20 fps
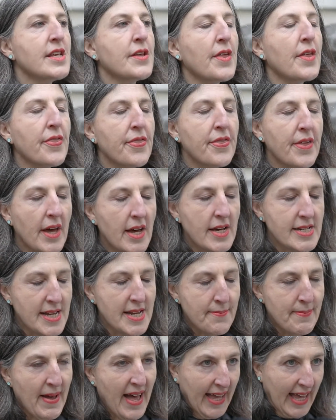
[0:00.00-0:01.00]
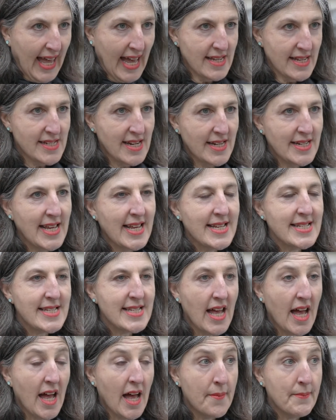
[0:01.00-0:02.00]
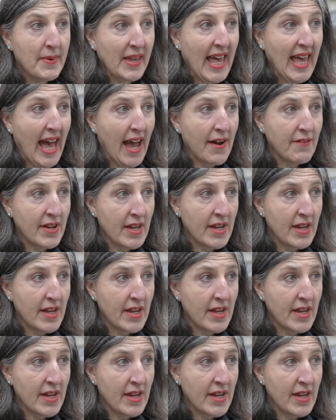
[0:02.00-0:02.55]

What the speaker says: the third impact case study is Carey